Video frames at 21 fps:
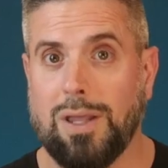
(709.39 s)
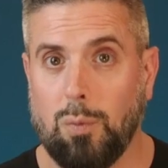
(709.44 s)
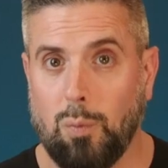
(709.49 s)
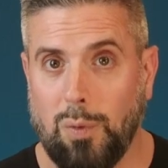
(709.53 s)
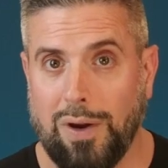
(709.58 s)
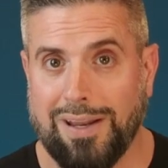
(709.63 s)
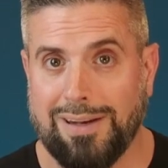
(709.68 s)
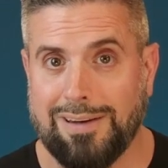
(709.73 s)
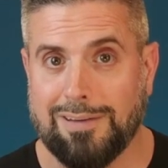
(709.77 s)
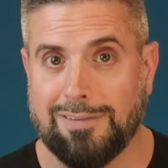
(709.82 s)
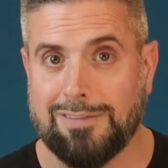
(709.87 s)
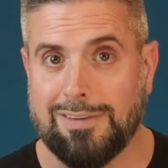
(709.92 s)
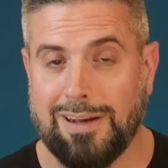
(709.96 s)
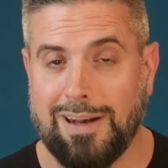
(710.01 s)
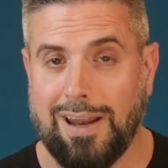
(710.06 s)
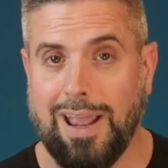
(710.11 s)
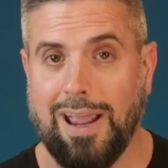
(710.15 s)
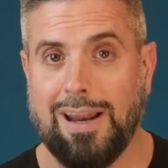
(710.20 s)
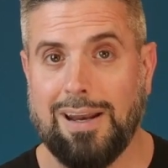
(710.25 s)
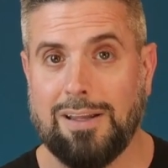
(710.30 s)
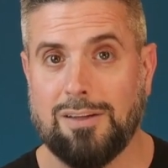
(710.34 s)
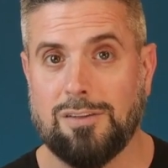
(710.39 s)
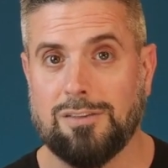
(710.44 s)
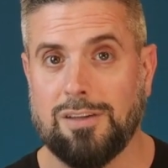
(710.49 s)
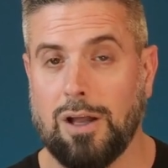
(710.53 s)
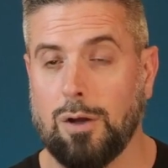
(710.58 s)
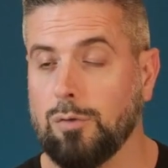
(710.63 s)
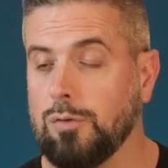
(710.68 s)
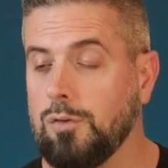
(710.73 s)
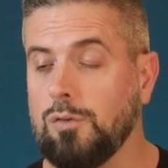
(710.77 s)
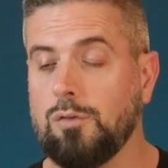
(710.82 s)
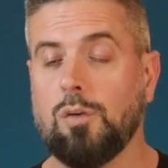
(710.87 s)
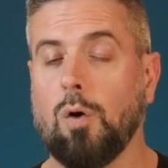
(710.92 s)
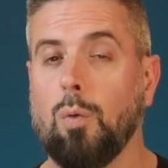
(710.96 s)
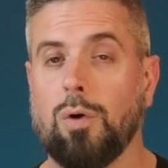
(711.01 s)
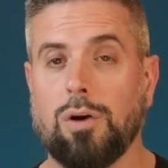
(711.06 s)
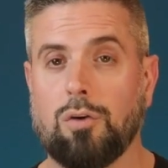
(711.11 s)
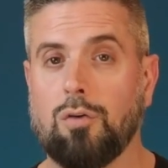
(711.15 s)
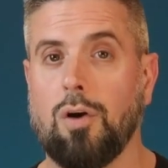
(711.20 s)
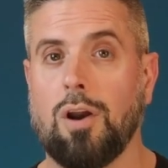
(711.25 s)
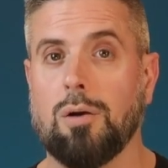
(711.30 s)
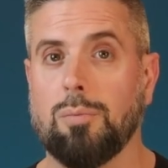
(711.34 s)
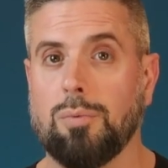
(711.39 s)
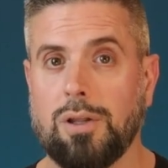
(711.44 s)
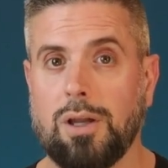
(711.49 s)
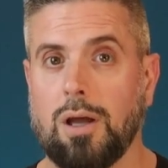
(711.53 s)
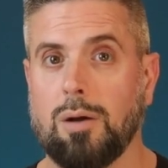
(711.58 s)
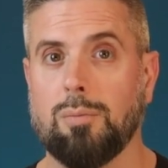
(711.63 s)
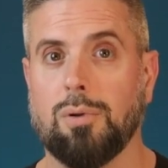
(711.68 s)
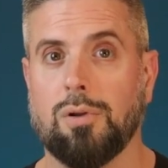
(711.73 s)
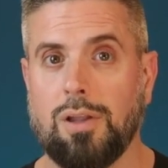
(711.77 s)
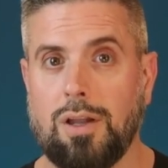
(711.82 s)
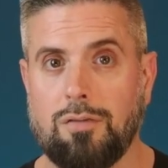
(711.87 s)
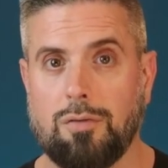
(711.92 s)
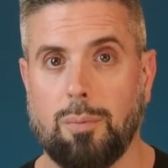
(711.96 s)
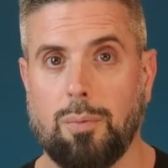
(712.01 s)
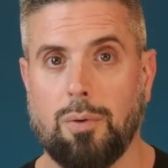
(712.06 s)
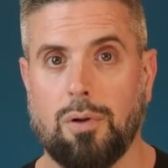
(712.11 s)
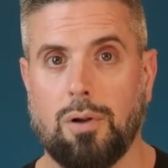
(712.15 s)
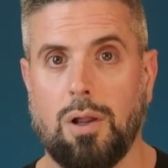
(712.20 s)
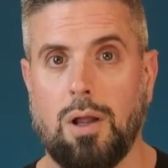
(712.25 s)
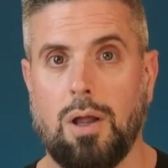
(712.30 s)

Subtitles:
he witnessed in Haiti sounds so incredibly unbelievable.